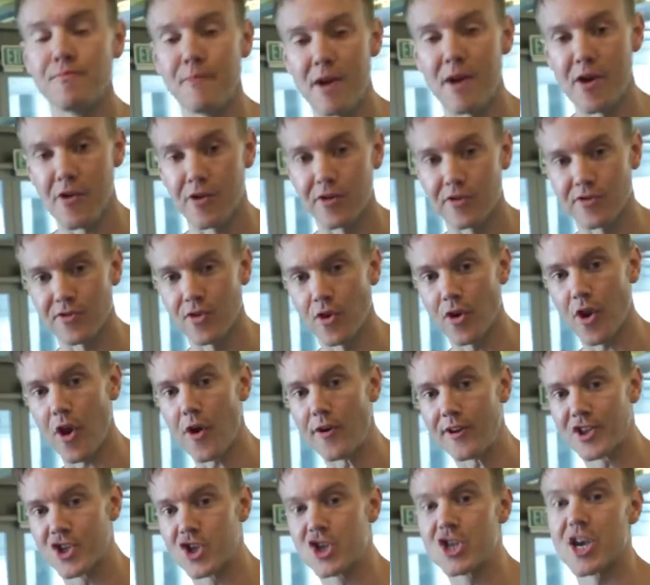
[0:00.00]
mirrors not
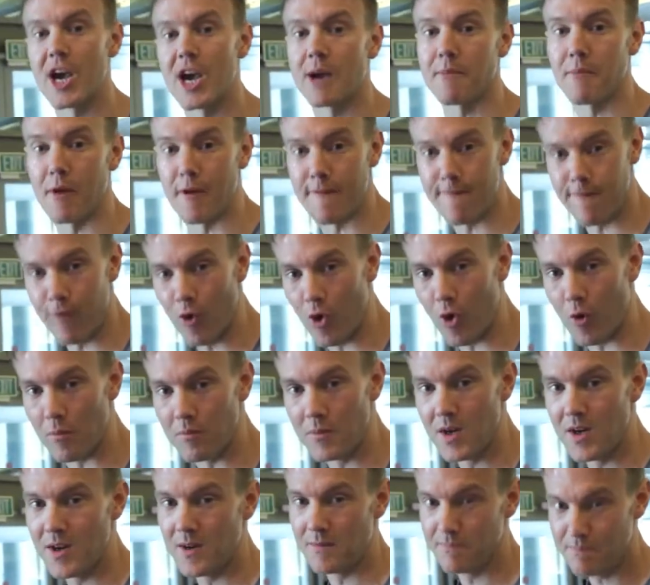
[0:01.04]
only to check my form,
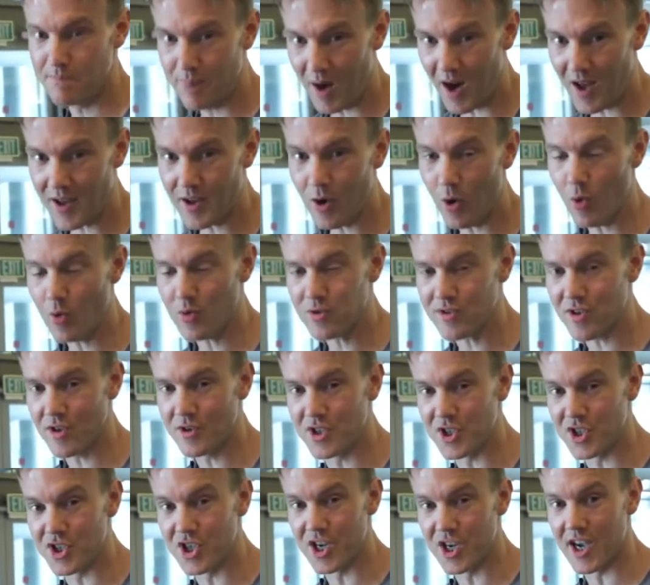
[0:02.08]
but also
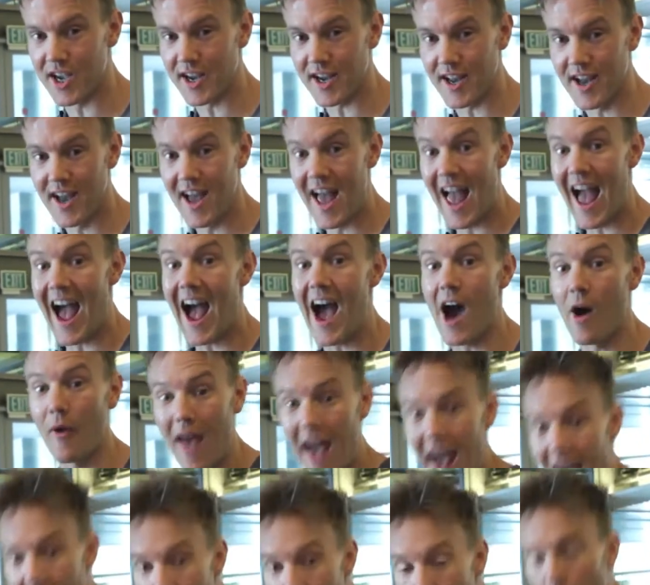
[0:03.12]
to check out
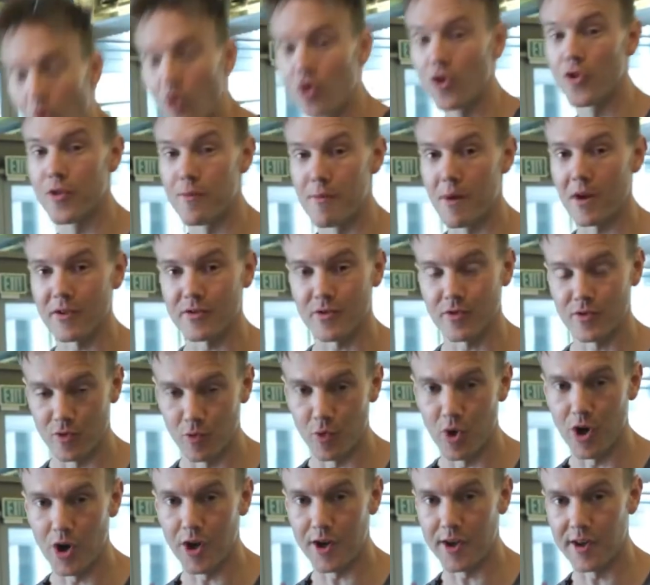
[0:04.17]
how good the muscles are
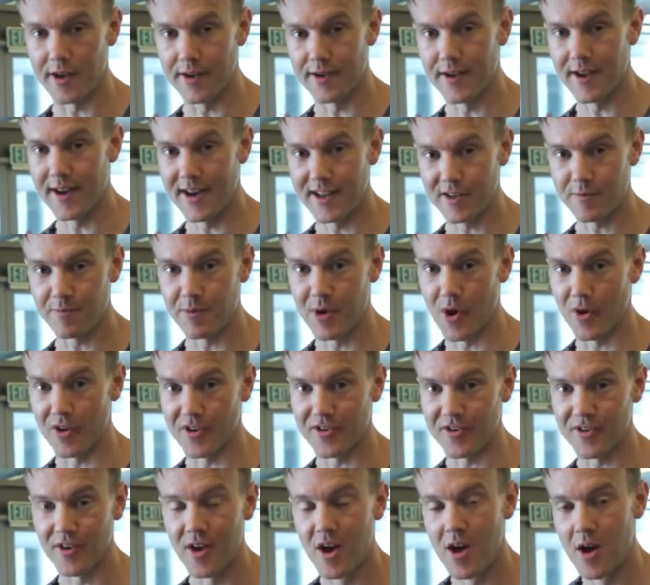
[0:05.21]
working. And let's be
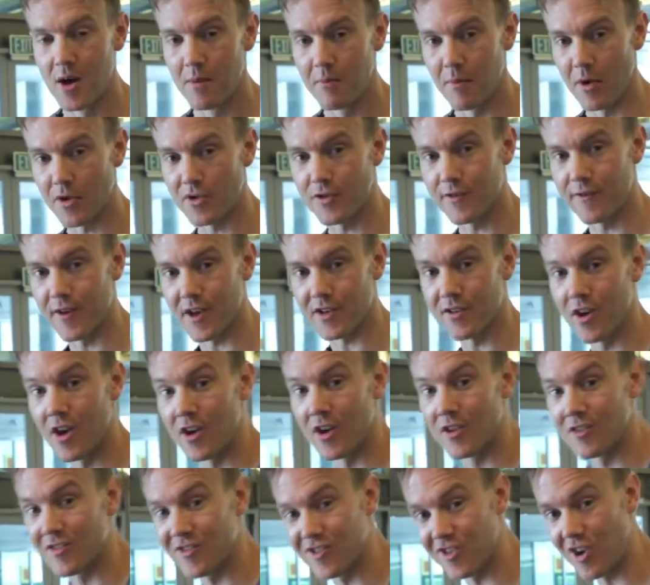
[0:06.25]
honest, most of
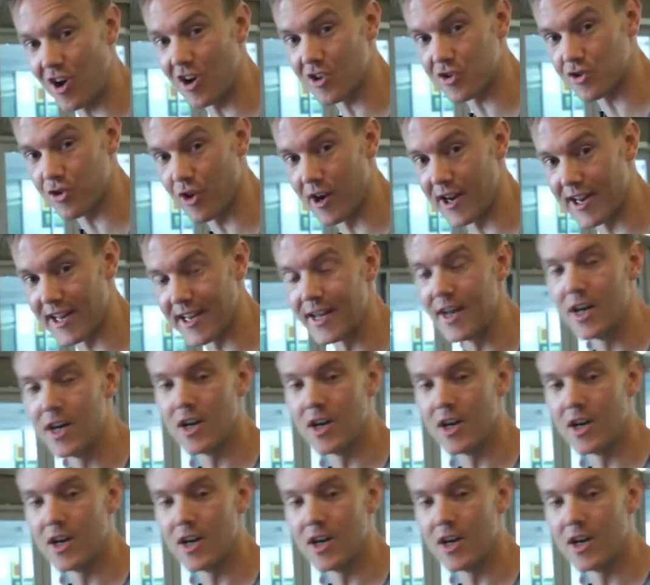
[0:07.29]
us start training